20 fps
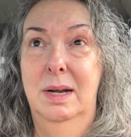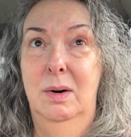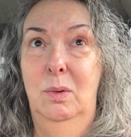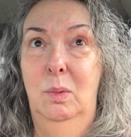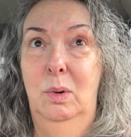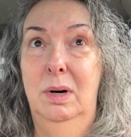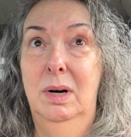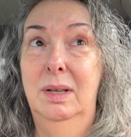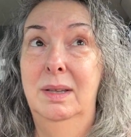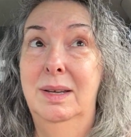
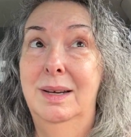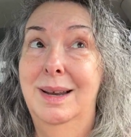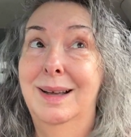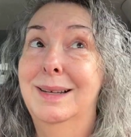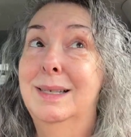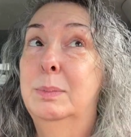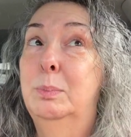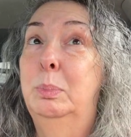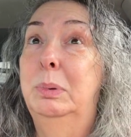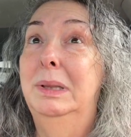work on the
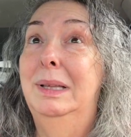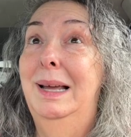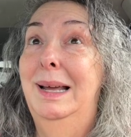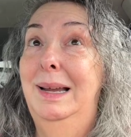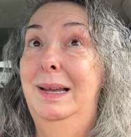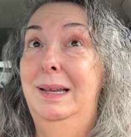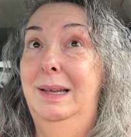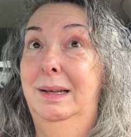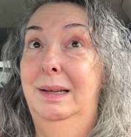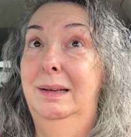next
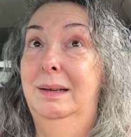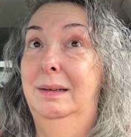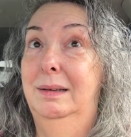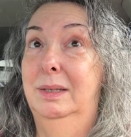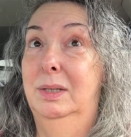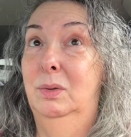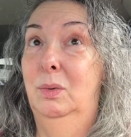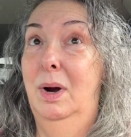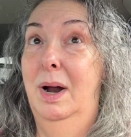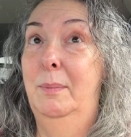blanket,
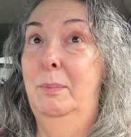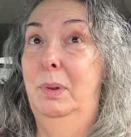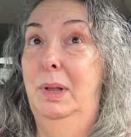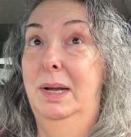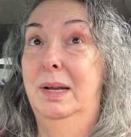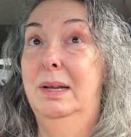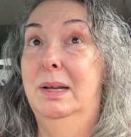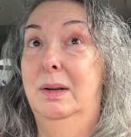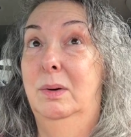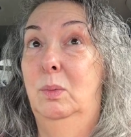scrap
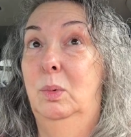blanket,